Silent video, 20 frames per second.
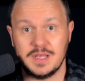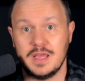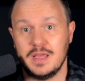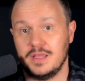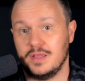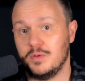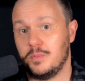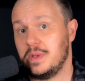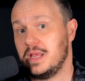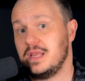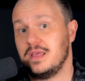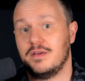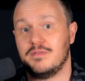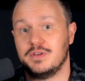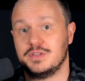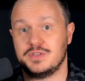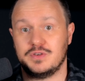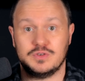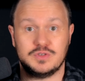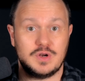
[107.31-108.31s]
You know, many of
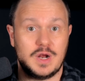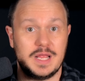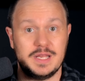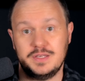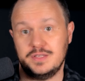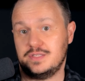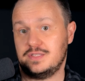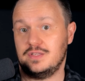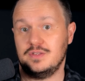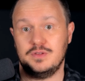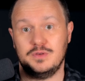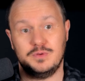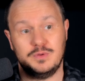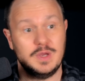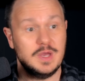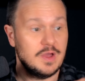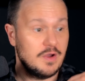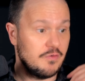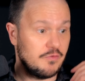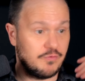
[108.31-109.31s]
us are trying just to do
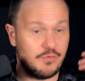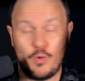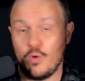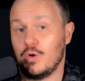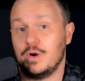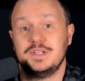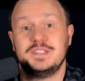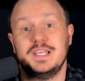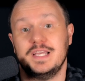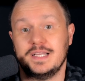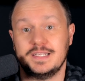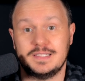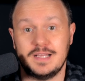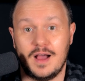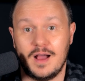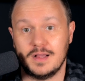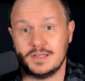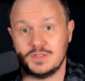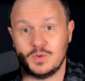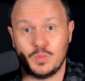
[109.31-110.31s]
4
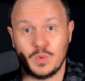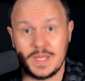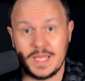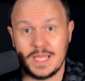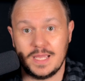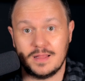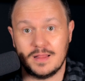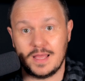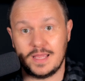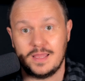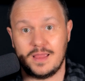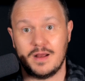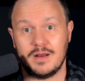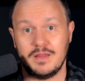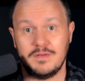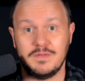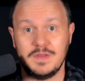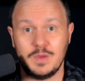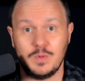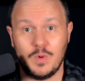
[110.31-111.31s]
TikToks a week like Gary
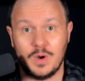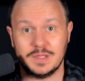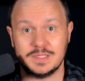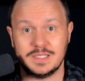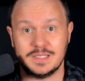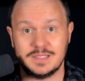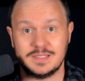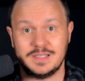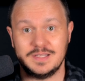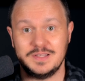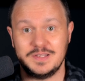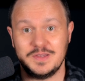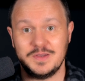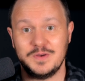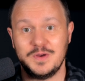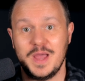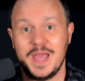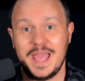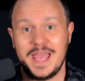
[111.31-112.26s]
V wants us to do